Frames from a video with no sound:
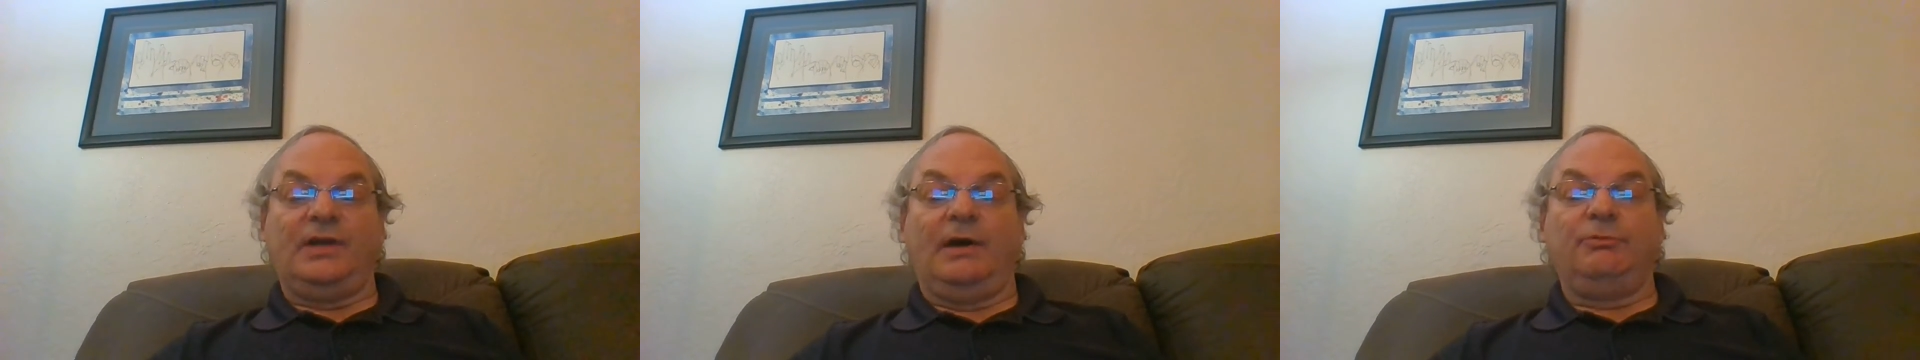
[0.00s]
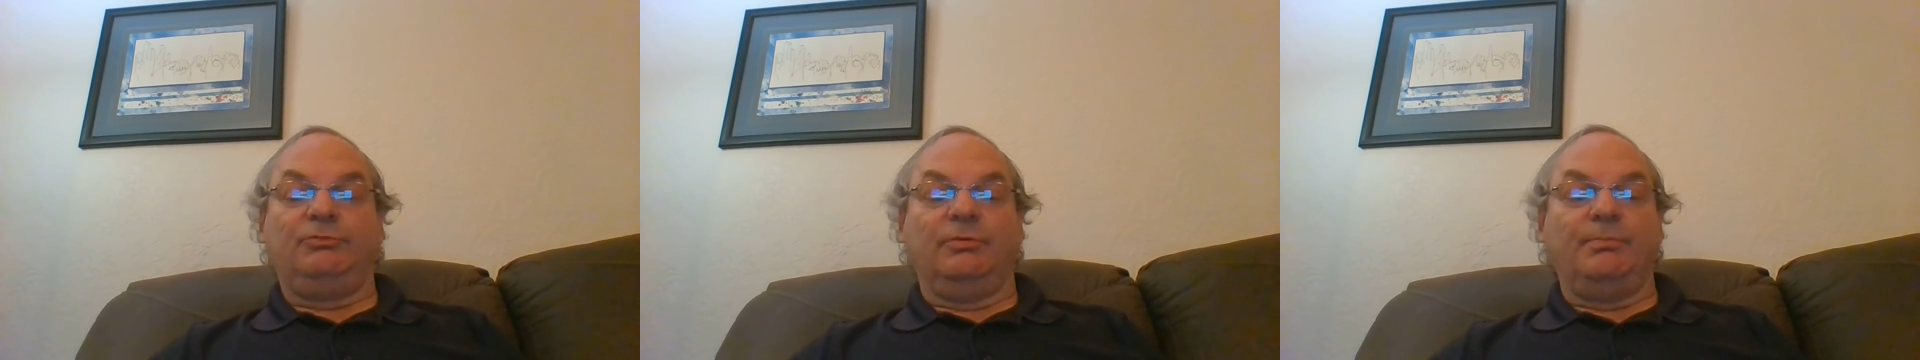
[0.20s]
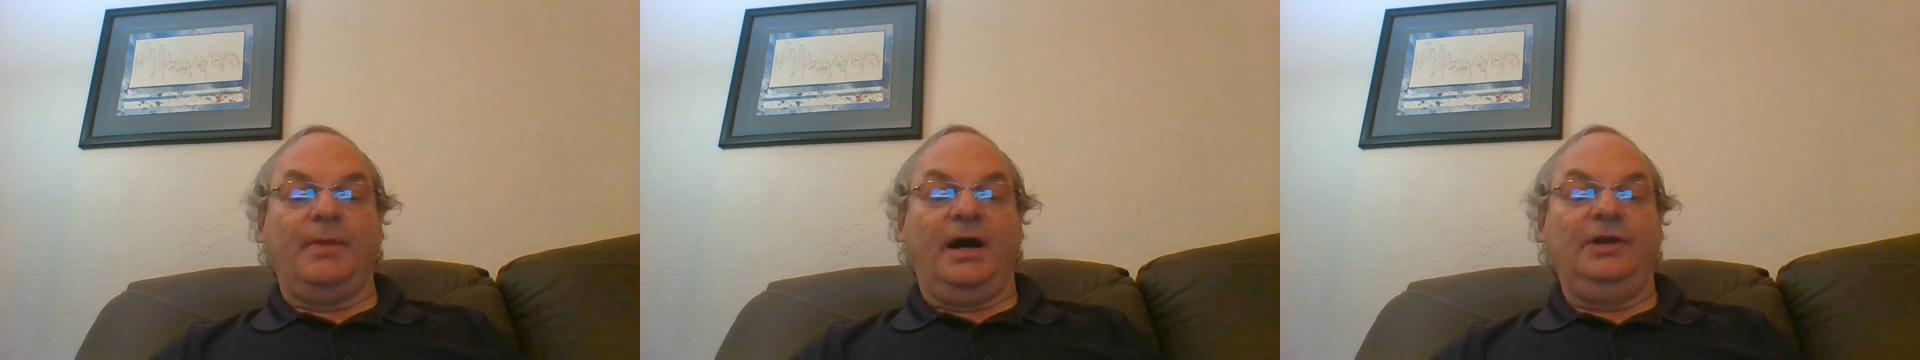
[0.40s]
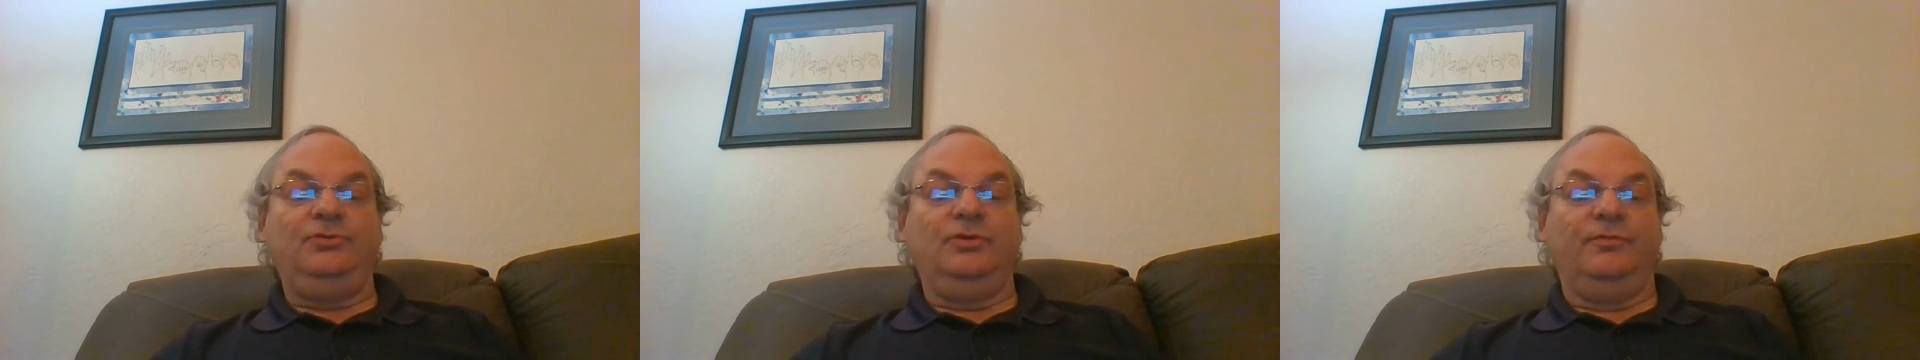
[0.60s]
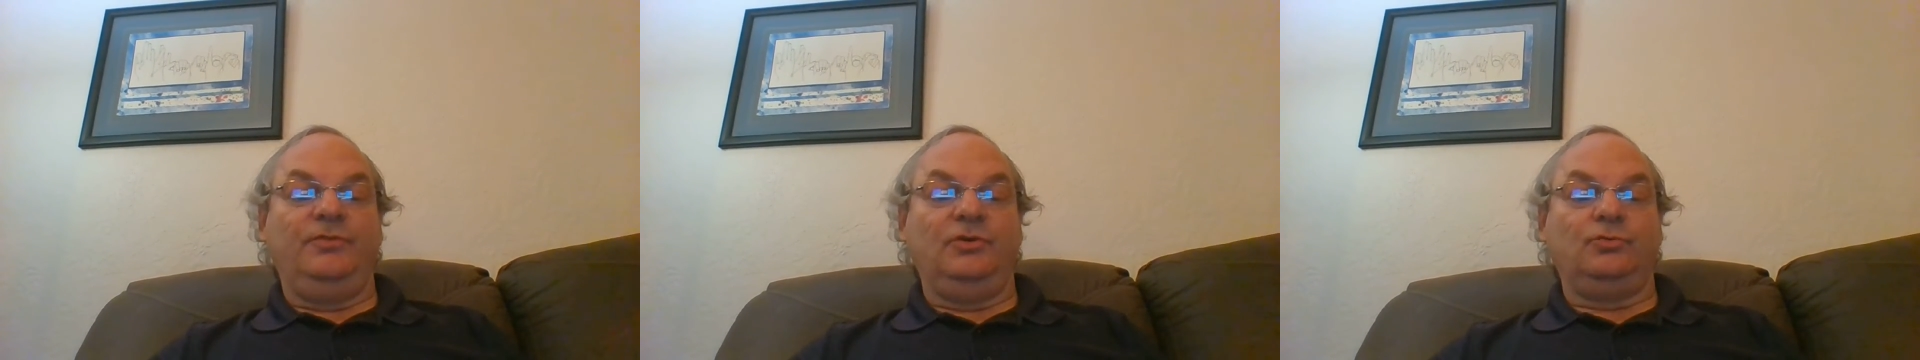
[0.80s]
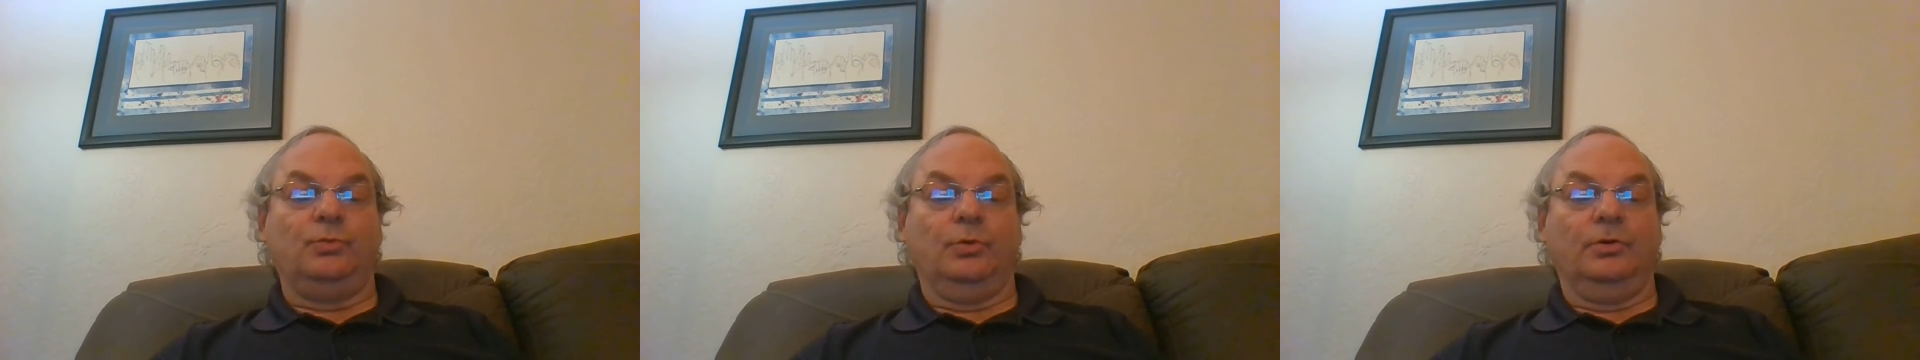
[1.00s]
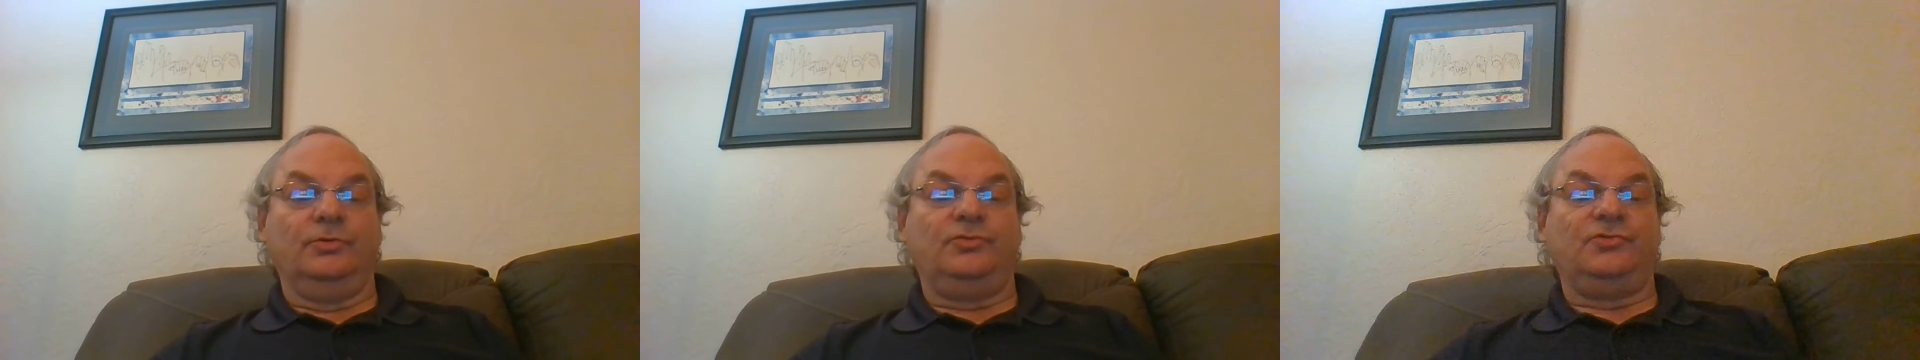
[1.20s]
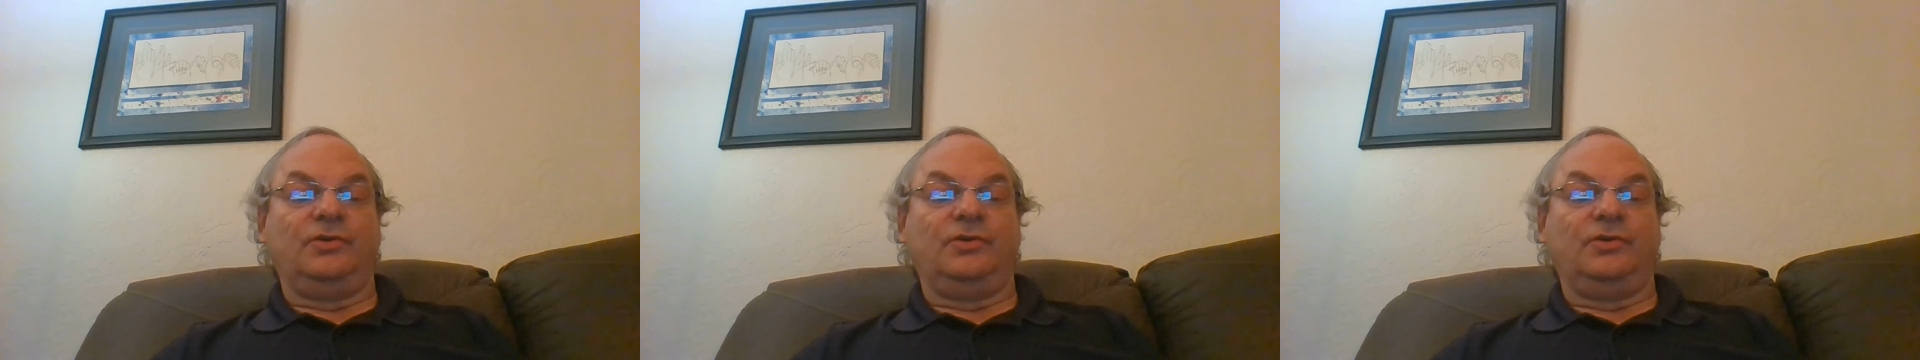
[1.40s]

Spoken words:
I would remind you of his words